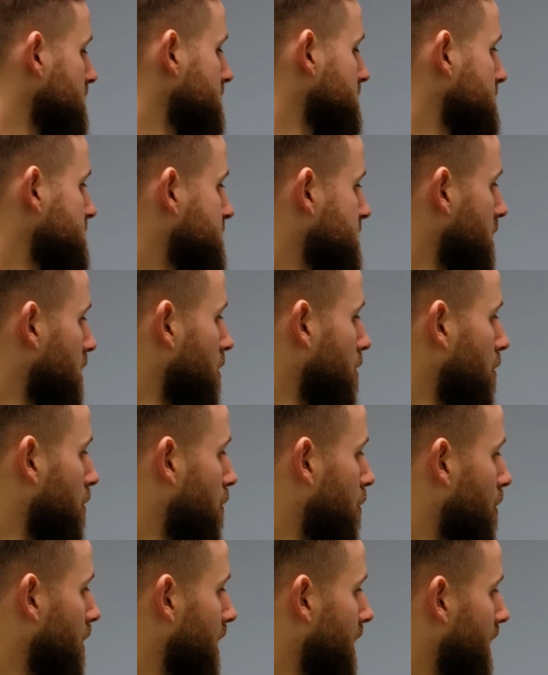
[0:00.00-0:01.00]
So
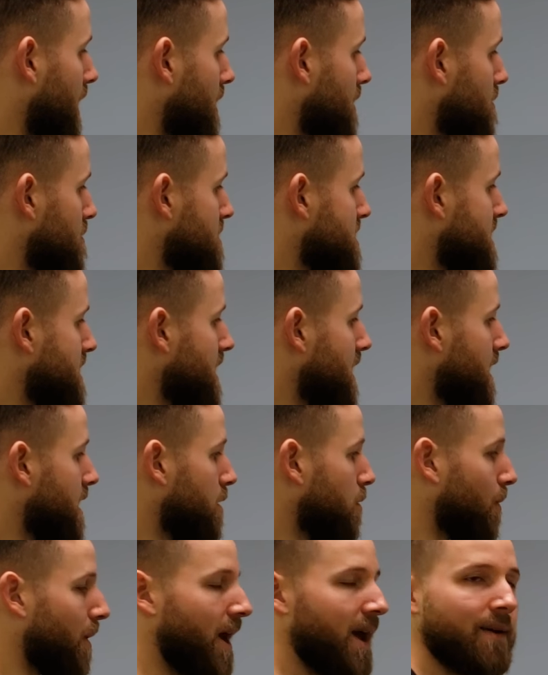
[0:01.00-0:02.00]
we see
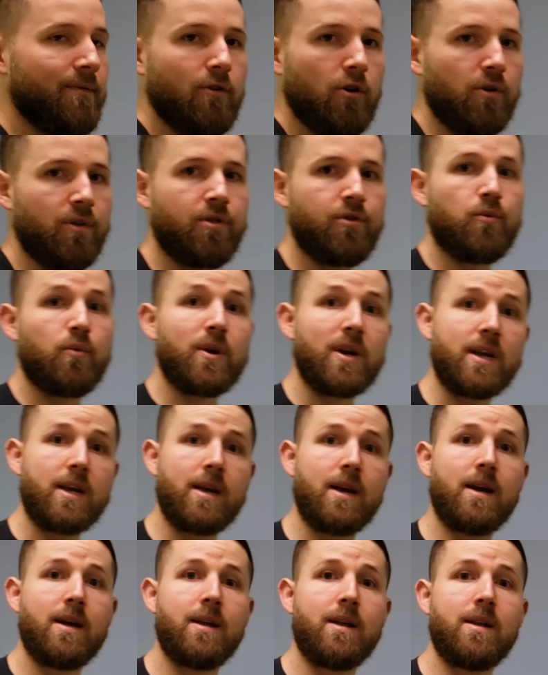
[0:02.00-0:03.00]
here we have our 3
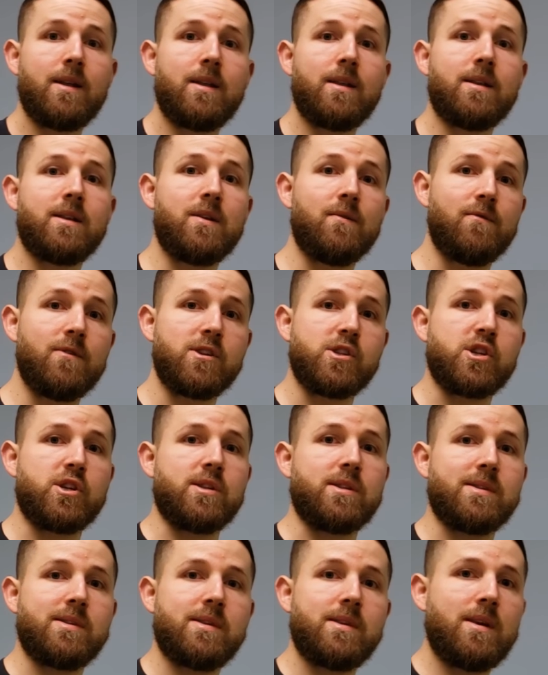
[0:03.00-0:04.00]

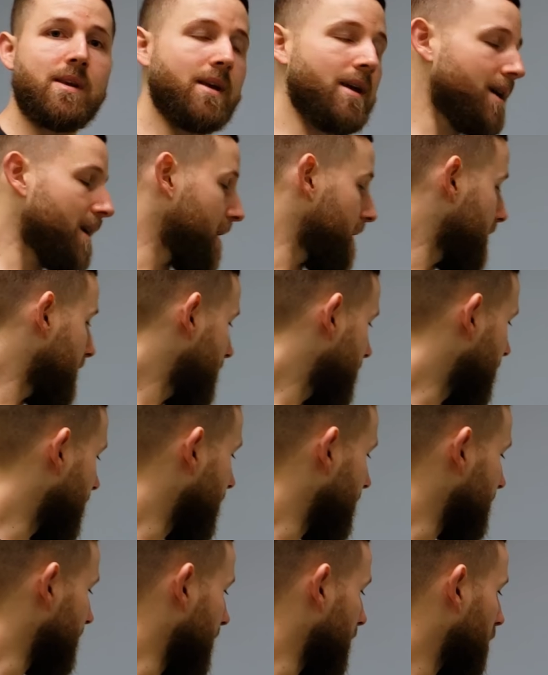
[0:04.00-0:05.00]
divisions,
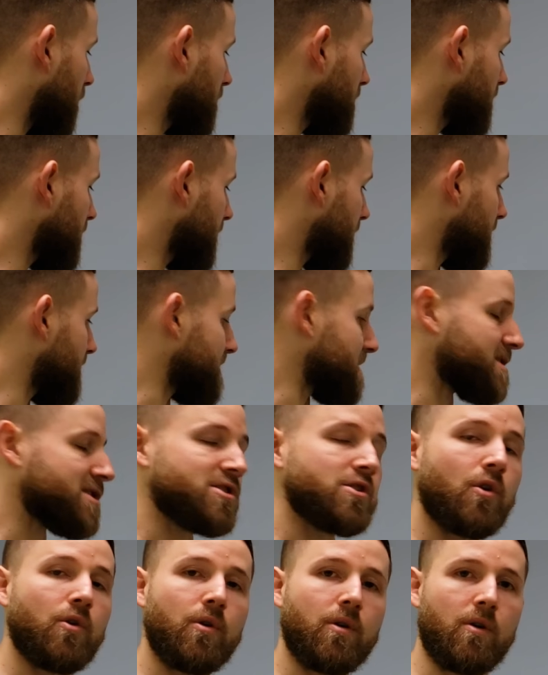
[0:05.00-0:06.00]
and they all
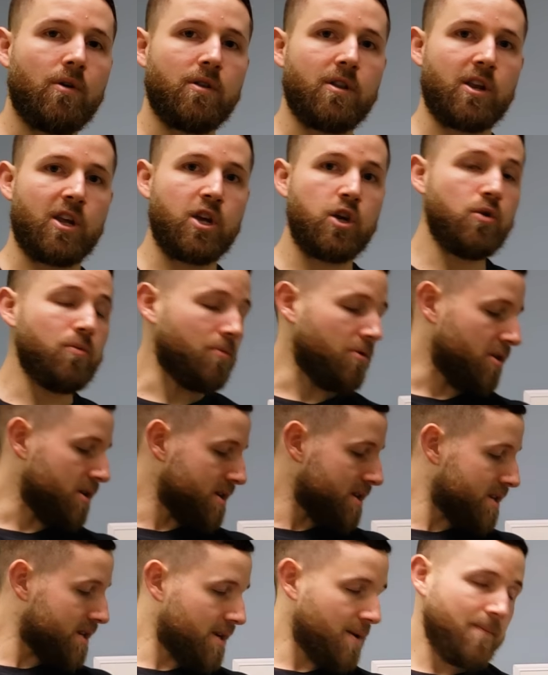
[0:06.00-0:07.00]
insert on the
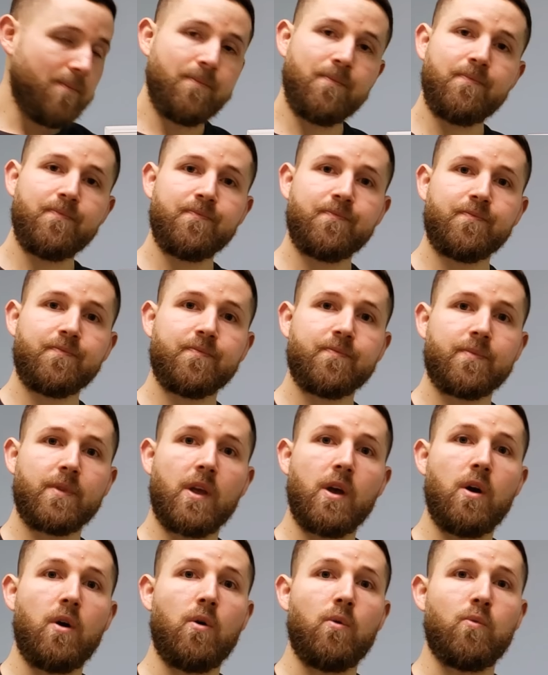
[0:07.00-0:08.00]
humerus,
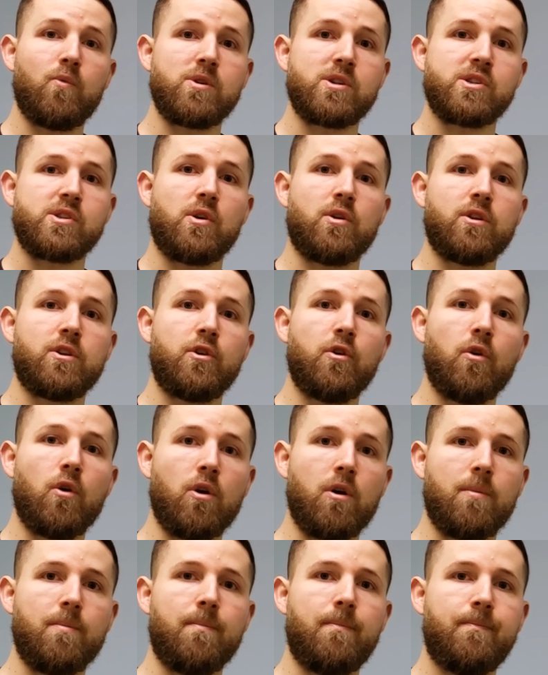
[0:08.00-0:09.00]
which is on your
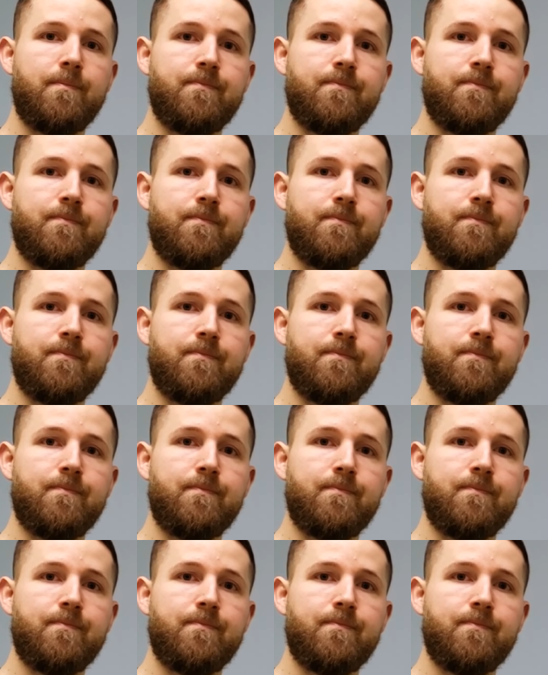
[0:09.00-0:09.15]
arm.